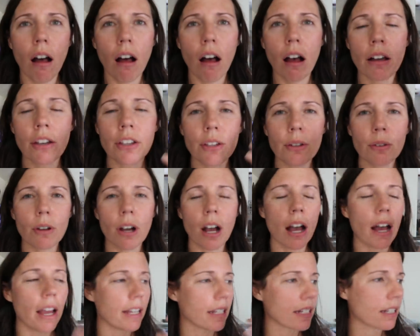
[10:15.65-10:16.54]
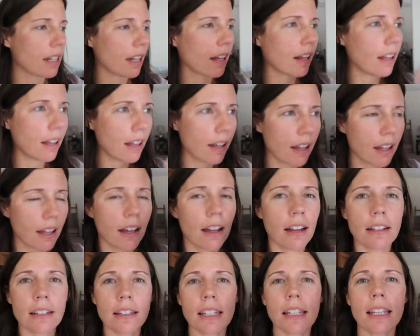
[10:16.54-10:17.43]
Oh, you guys,
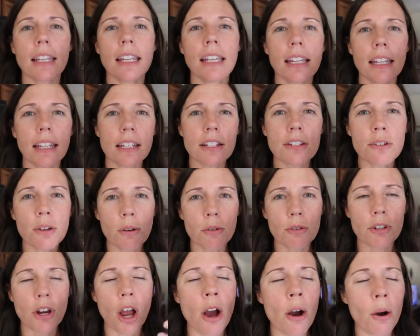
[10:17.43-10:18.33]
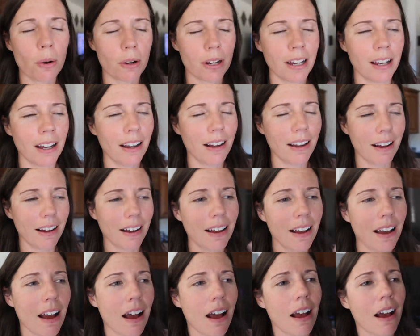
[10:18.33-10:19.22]
the heat is no joke.
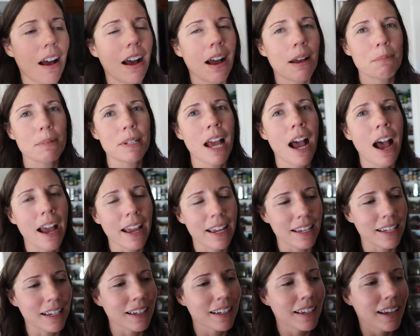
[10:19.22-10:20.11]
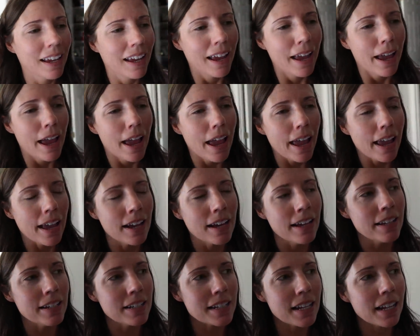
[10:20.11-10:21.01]
I'm dying.
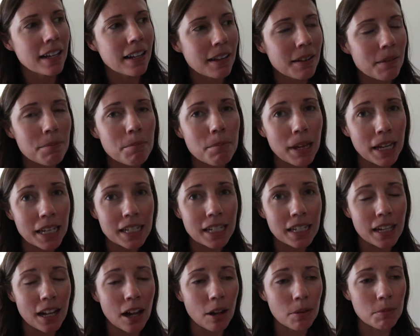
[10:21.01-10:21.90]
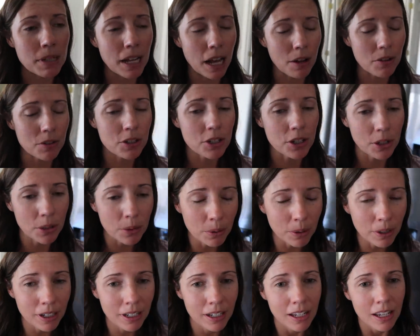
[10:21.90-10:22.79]
And Mason helped out
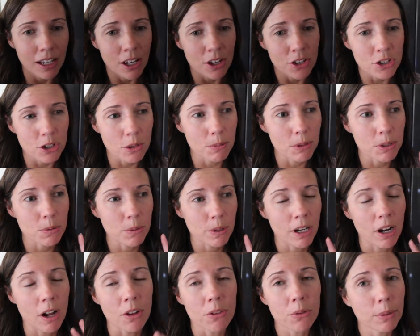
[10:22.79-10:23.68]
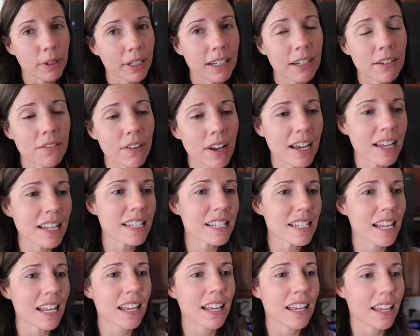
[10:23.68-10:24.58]
too. So between all three of us,
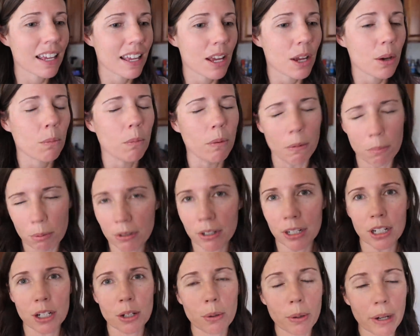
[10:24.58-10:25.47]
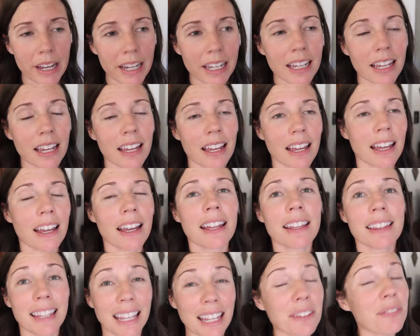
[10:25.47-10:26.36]
went pretty quick,
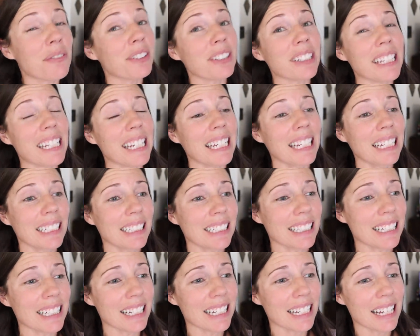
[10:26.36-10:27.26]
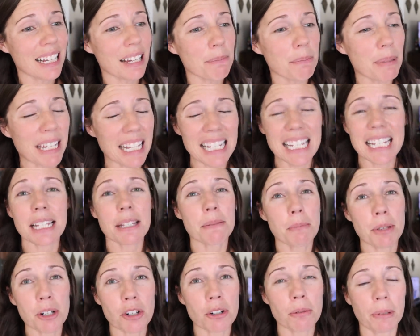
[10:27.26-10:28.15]
thankfully, because it's
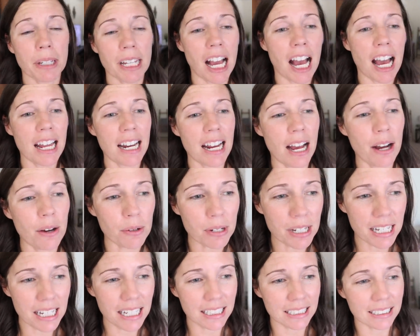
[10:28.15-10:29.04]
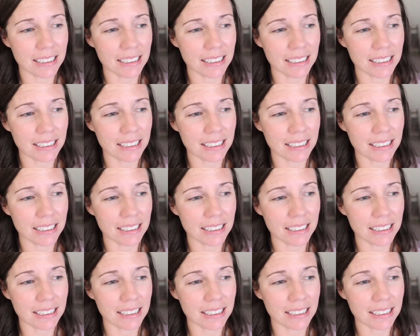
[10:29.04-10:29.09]
miserably hot out.